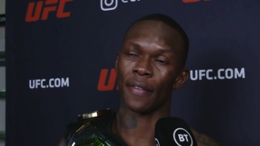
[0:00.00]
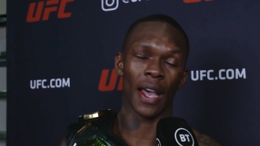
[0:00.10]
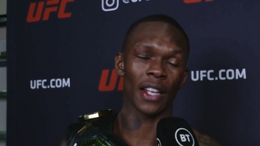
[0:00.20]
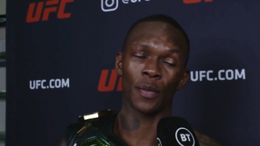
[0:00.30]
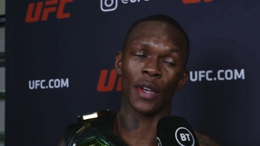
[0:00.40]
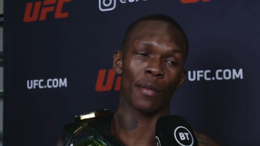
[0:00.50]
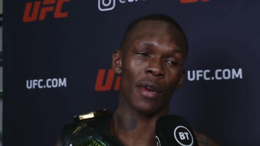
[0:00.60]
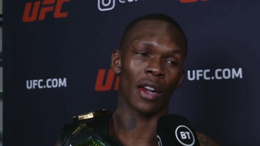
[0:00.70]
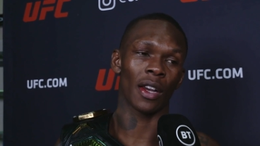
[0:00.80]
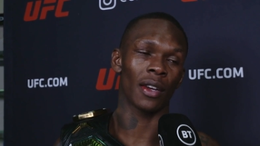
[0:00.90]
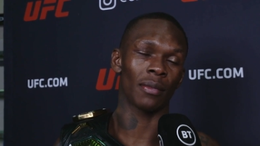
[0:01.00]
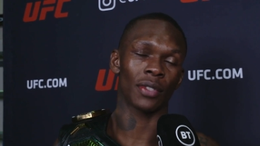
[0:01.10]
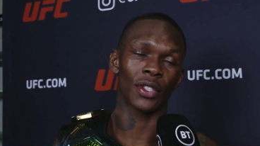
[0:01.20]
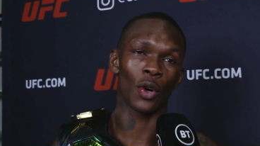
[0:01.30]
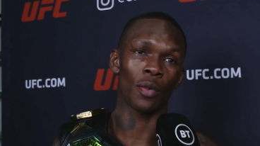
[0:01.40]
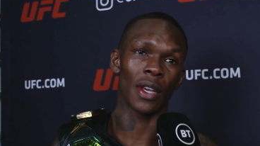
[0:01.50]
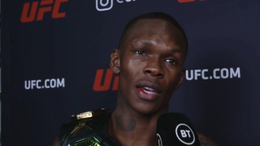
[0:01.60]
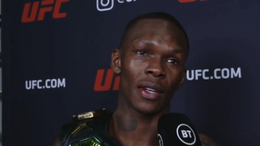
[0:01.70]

If it has to be in America, so be